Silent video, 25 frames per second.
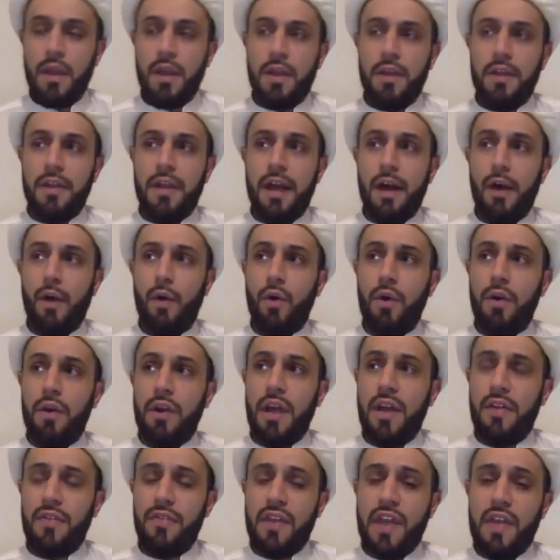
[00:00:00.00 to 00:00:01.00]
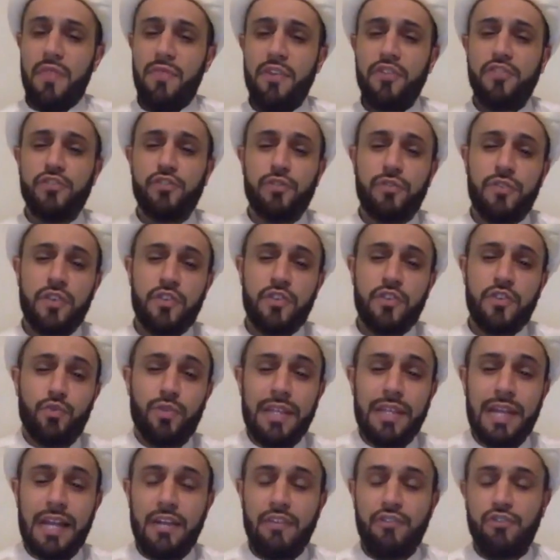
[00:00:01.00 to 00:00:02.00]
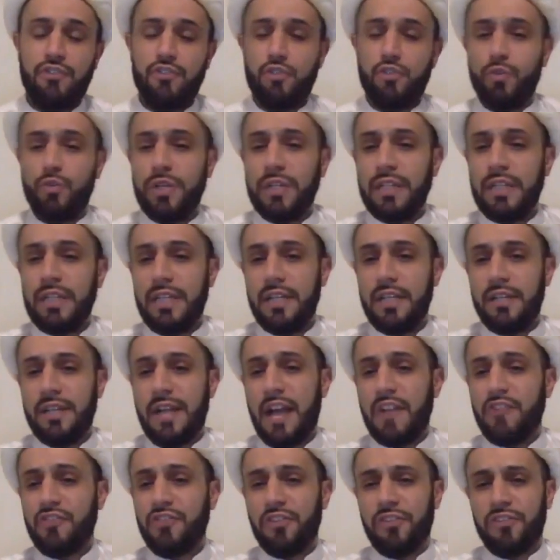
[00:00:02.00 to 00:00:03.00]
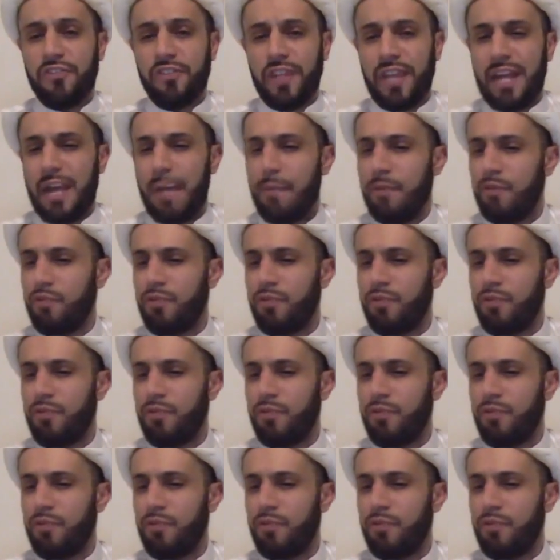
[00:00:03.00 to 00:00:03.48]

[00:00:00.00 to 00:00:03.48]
Now, and, and this, this relates to really not just salah,